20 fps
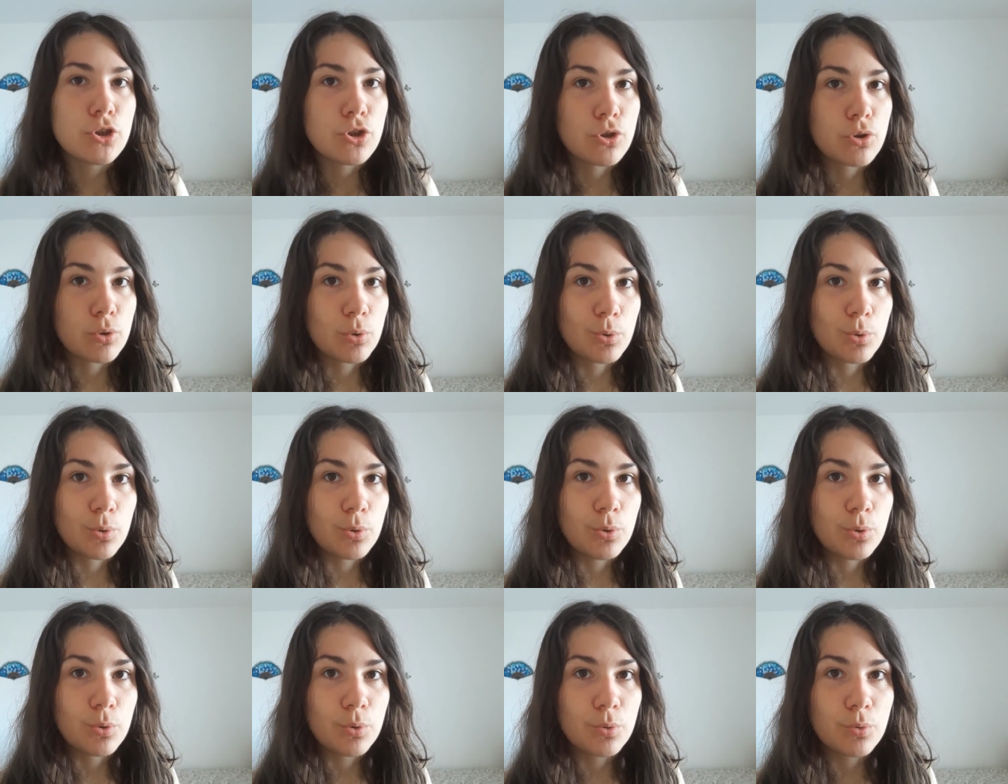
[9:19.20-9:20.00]

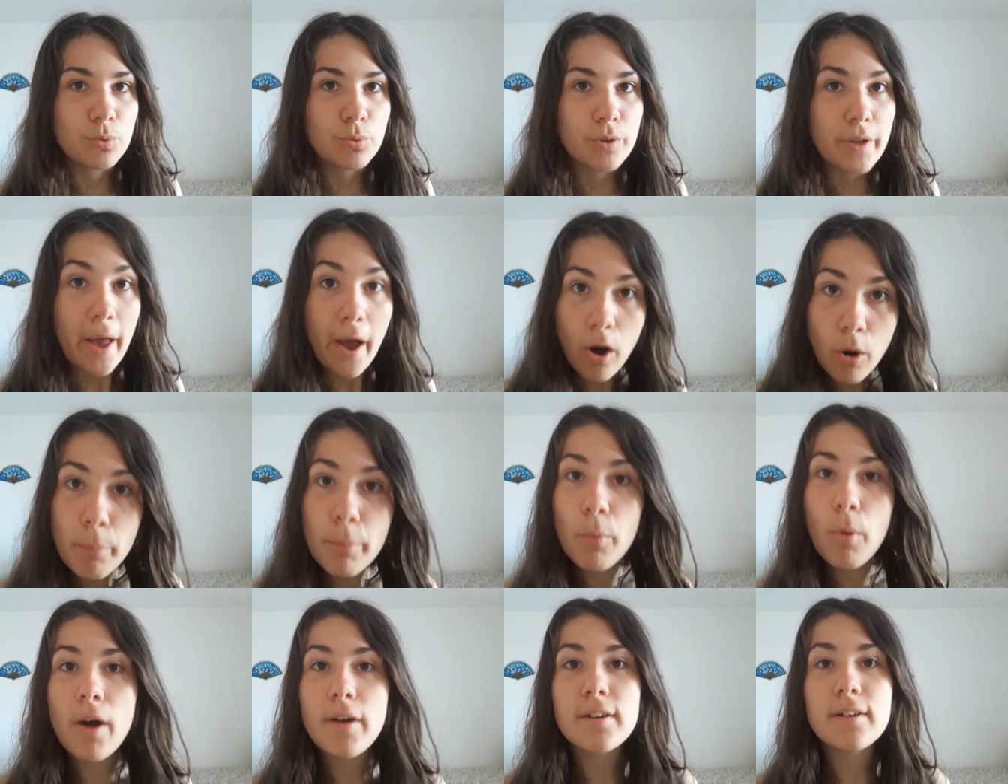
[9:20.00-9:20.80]
to help
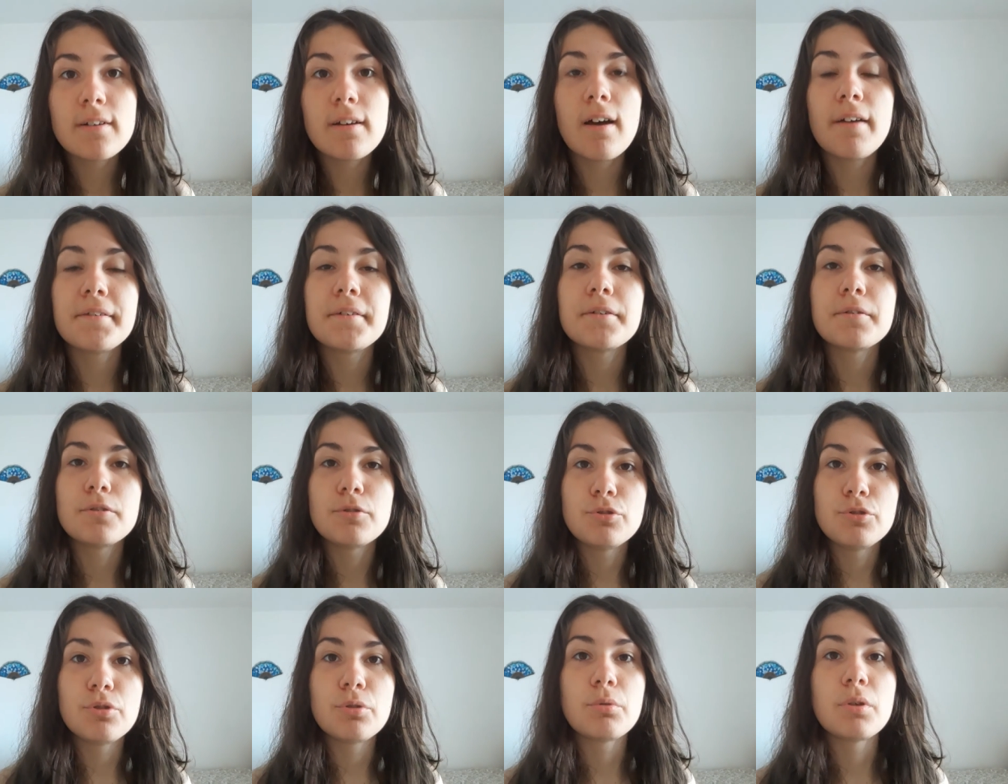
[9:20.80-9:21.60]
one another
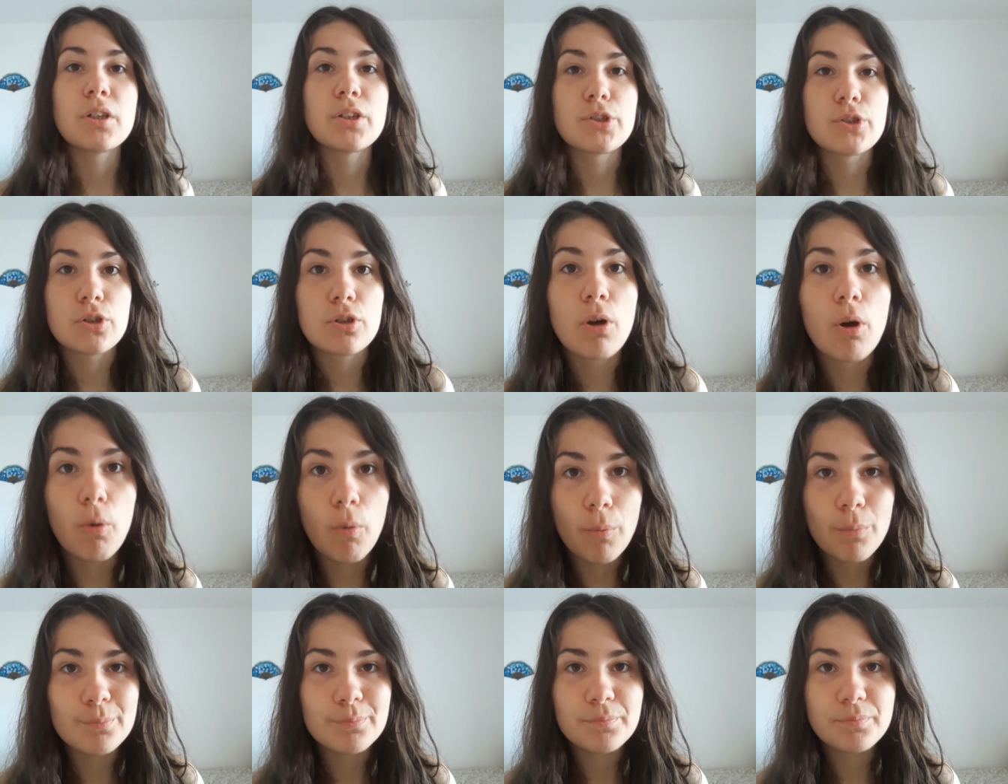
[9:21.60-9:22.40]
in doing
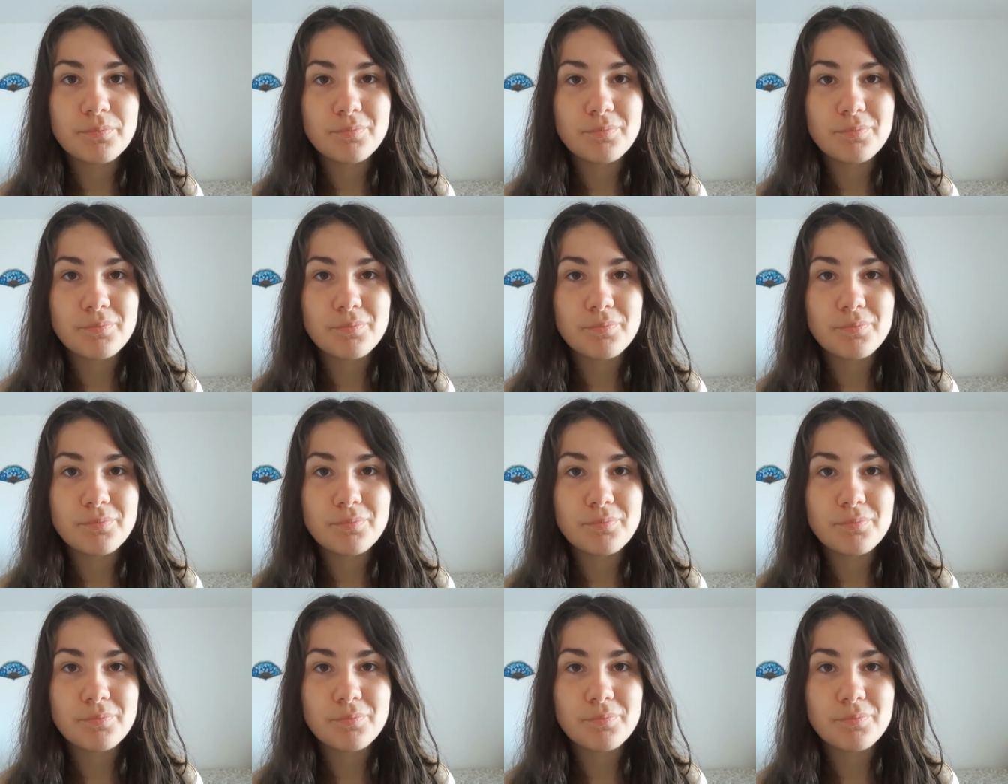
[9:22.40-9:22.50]
so.